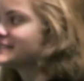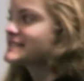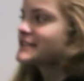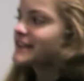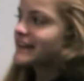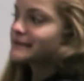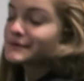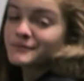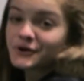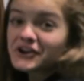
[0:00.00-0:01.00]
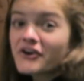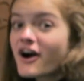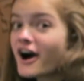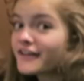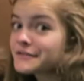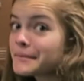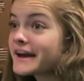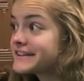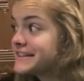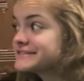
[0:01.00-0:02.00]
There's the Lincoln Memorial on the
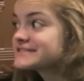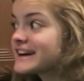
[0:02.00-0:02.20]
penny.